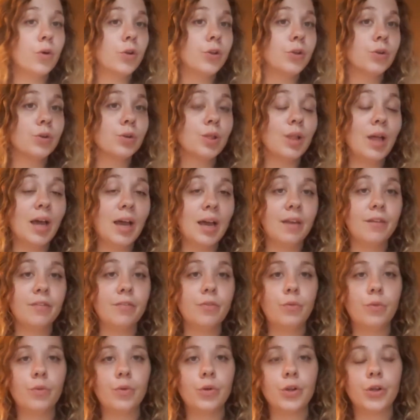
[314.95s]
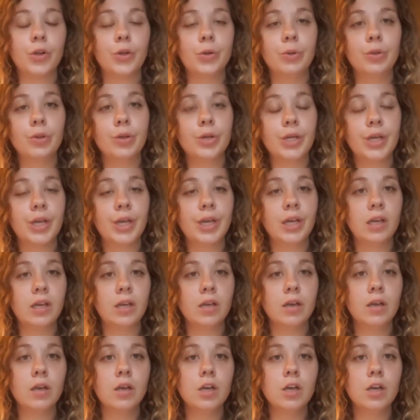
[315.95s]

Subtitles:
your life? Were you looking